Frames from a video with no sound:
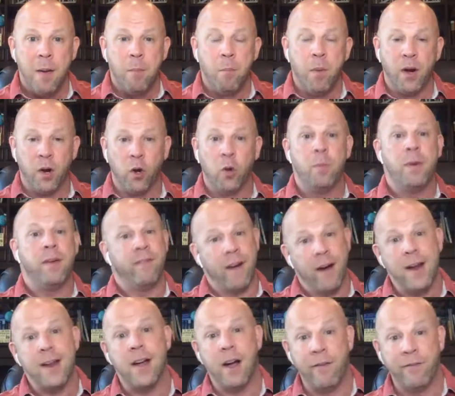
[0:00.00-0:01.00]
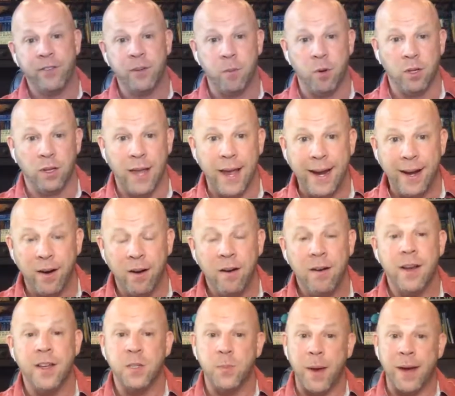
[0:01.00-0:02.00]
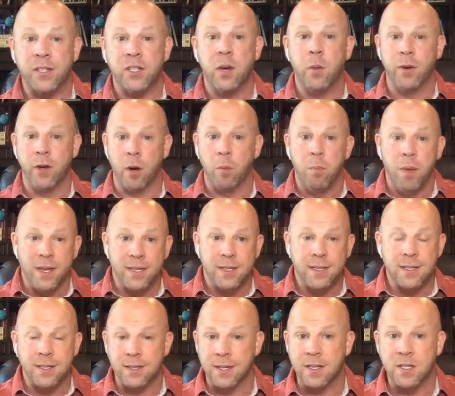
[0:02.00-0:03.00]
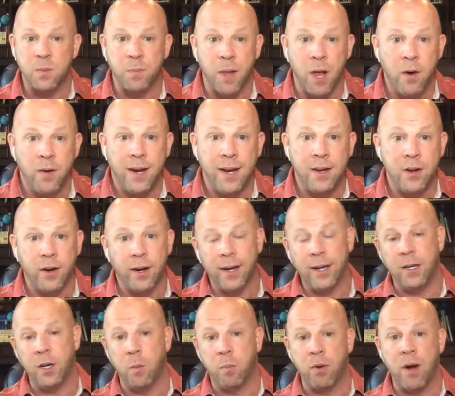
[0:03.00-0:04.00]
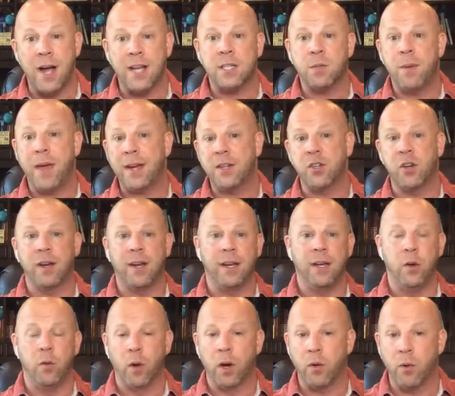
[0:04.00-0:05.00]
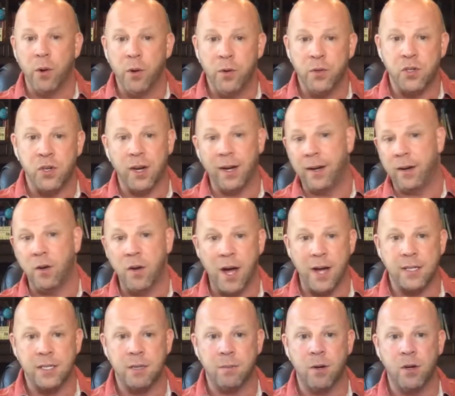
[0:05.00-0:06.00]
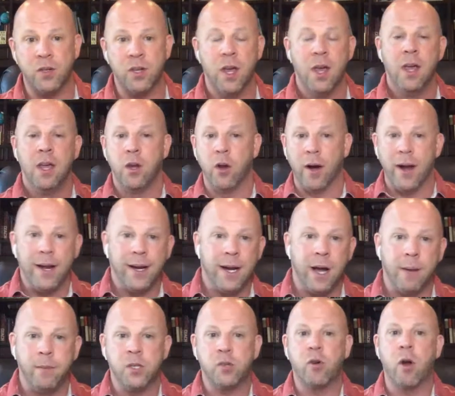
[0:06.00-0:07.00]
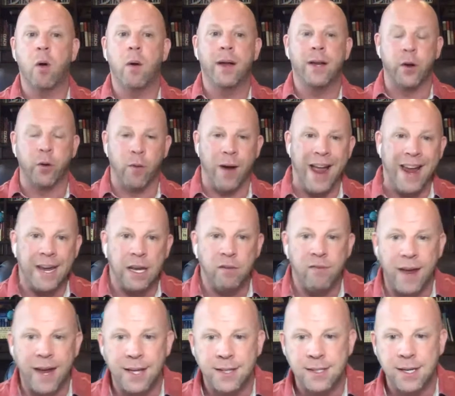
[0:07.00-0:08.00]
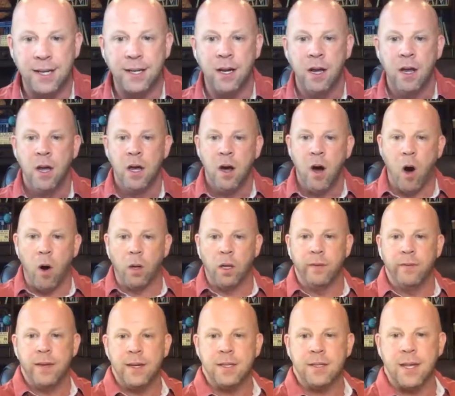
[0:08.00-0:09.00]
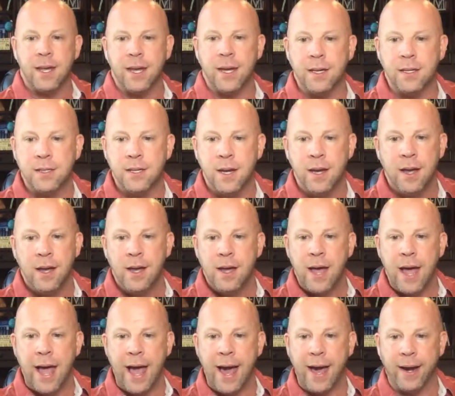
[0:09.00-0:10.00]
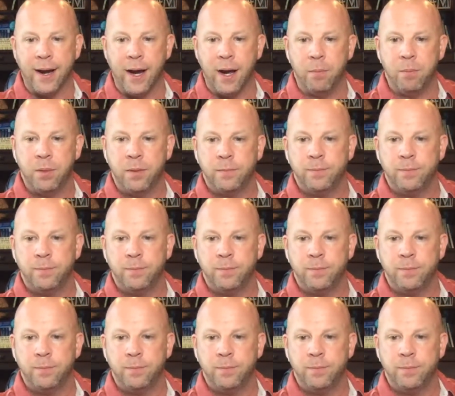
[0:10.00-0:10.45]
but it'll be very comfortable later, especially when your business is exploding. You're getting new prospects, you're getting new recruits, you're getting new customers, your income is growing, your rank advancing. All of these things add up.